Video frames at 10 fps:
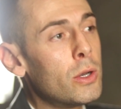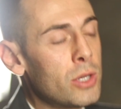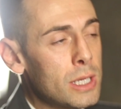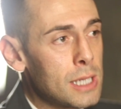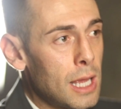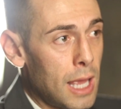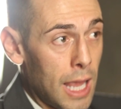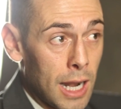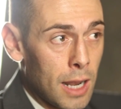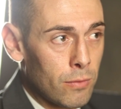which is
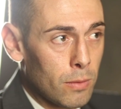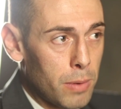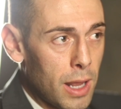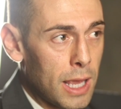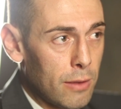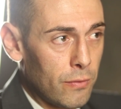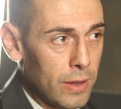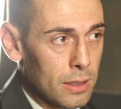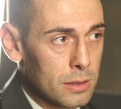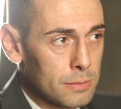a level playing
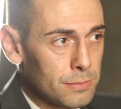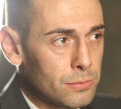field.